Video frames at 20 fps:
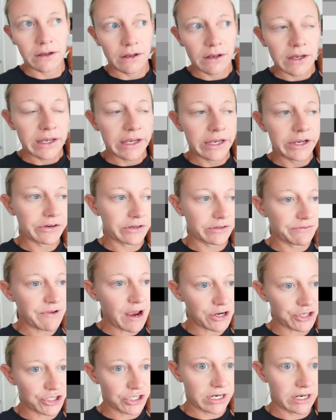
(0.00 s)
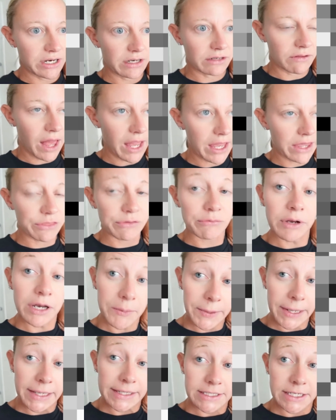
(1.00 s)
ear infection like three
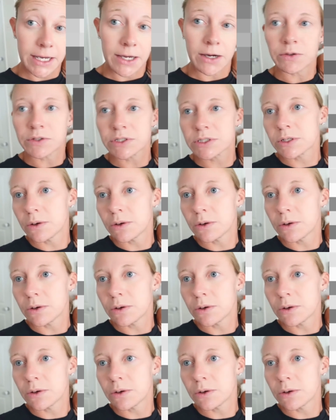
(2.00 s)
weeks ago. So